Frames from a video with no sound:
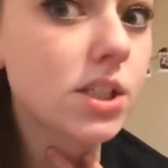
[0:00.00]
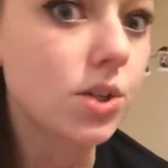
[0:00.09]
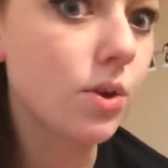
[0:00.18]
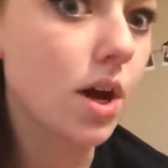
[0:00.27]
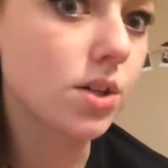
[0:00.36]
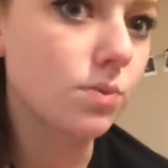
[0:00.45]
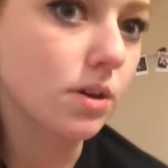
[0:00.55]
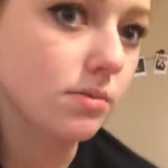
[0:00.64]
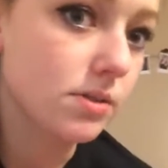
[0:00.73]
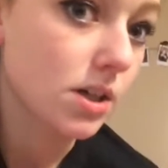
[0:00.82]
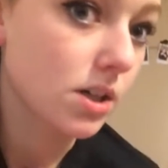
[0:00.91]
see you guys when
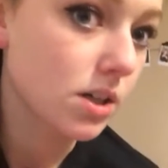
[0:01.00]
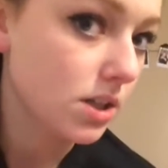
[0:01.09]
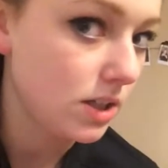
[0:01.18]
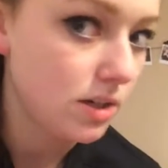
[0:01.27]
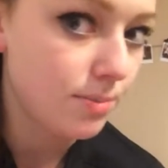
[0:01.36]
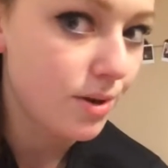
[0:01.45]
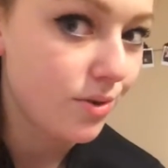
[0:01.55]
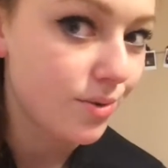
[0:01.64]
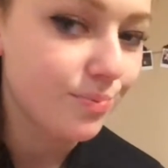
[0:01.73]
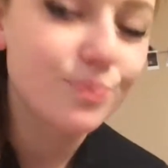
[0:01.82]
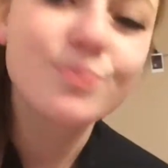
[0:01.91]
I'm done cleaning my room.